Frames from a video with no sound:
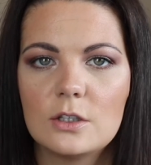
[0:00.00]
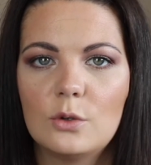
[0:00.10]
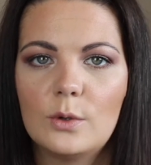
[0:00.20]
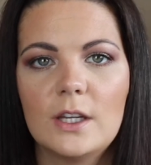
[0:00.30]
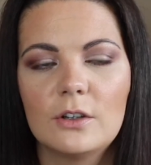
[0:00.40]
you
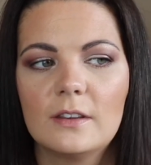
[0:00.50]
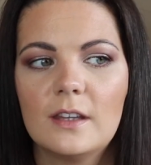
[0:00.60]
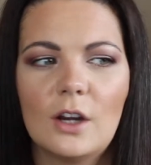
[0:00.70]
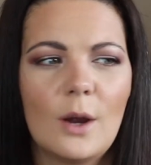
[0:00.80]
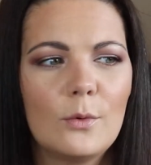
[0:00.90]
know, here and
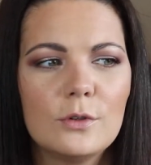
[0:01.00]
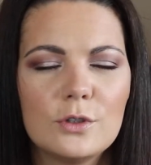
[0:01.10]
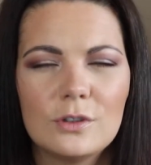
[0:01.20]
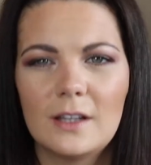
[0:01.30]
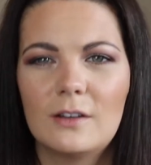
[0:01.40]
there. I won't
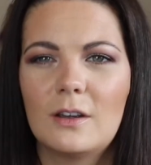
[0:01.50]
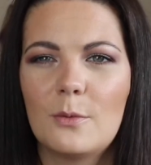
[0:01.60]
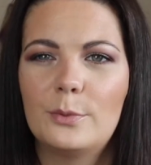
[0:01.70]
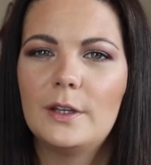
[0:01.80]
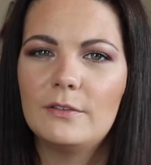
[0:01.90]
do like
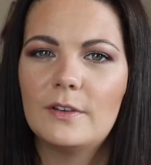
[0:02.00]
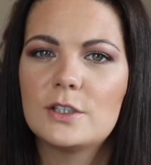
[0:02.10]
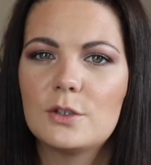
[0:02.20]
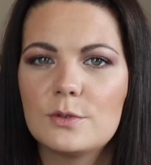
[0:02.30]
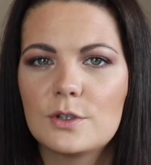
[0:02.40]
complete
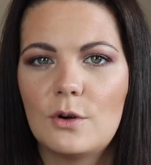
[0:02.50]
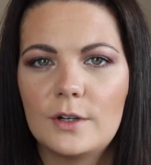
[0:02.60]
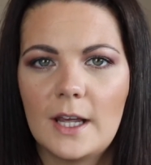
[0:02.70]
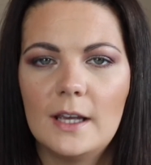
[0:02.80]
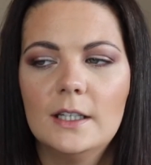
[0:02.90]
videos
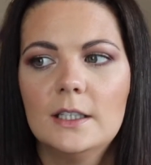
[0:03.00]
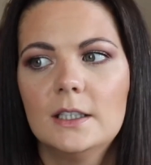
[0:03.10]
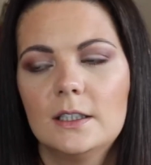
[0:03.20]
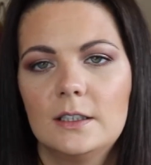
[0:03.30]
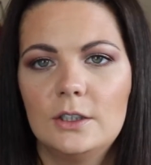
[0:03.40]
on it,
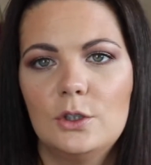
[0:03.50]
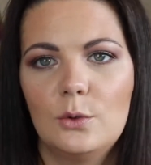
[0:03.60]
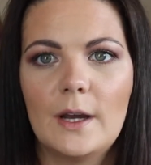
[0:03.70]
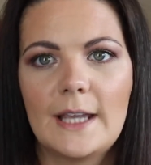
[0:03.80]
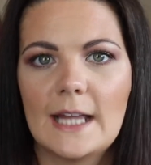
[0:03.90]
you
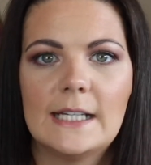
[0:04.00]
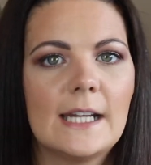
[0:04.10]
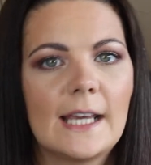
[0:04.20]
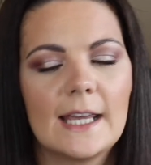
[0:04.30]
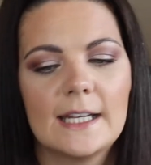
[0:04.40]
know, again
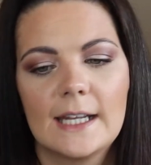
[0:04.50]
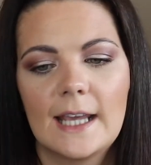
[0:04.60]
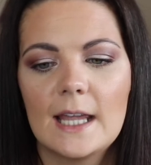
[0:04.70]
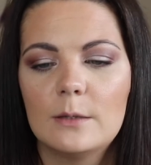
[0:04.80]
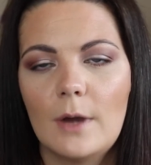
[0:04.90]
and again and
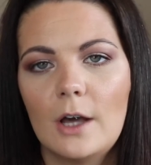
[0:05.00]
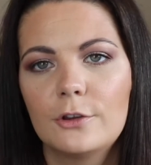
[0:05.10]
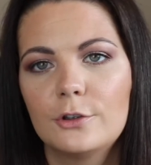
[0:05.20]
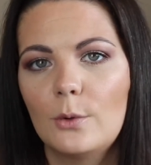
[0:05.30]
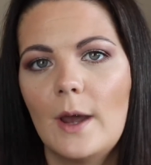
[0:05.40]
again, but I'll
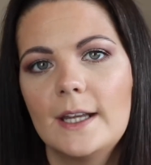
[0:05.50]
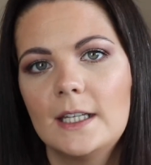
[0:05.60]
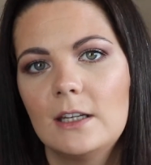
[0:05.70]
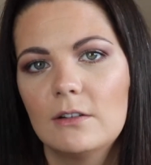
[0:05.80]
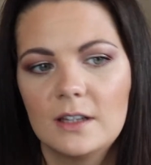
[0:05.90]
throw it in
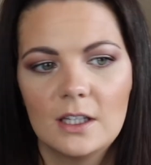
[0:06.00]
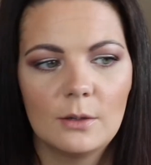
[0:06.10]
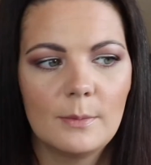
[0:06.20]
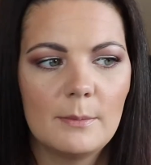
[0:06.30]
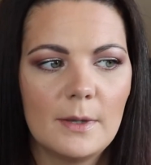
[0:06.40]
here and
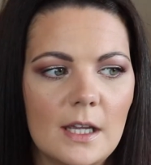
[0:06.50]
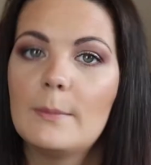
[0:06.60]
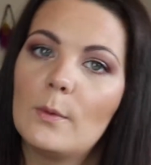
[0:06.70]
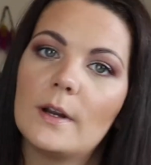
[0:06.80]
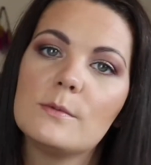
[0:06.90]
there maybe
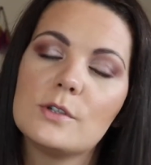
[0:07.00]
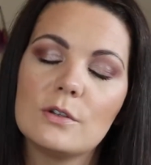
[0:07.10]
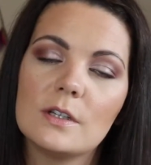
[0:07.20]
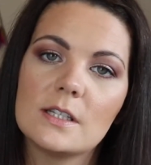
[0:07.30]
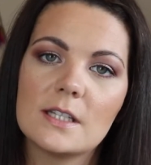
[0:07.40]
when I'm
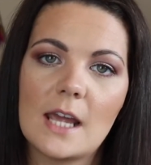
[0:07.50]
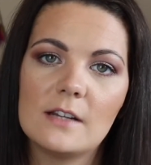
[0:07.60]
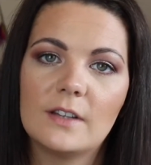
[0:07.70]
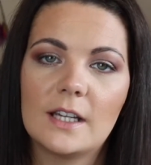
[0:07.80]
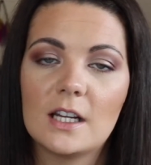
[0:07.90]
doing kind
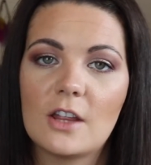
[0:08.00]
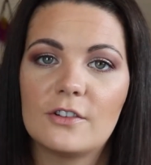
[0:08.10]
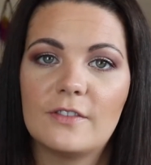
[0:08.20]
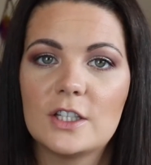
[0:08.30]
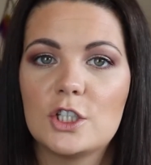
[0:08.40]
of like
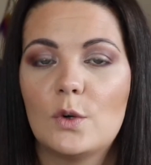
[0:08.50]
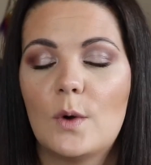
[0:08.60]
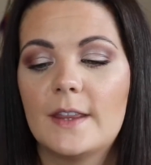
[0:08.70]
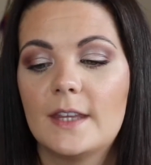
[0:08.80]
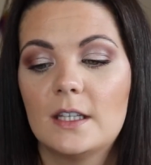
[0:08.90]
another video
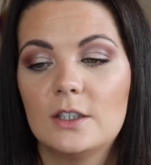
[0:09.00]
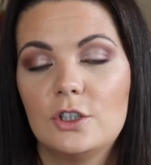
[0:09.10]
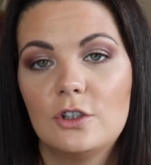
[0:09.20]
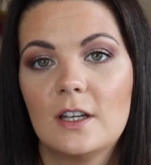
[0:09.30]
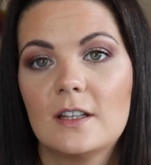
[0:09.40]
and then
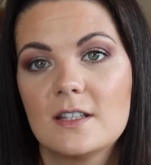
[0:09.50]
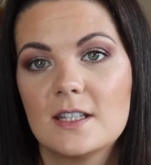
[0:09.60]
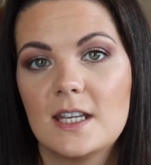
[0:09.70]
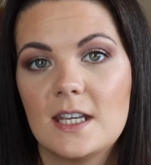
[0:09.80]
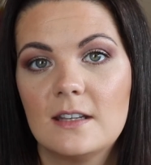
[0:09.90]
you can
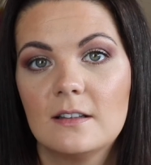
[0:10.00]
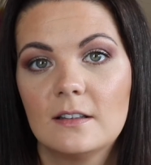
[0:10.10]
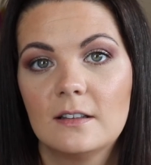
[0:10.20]
see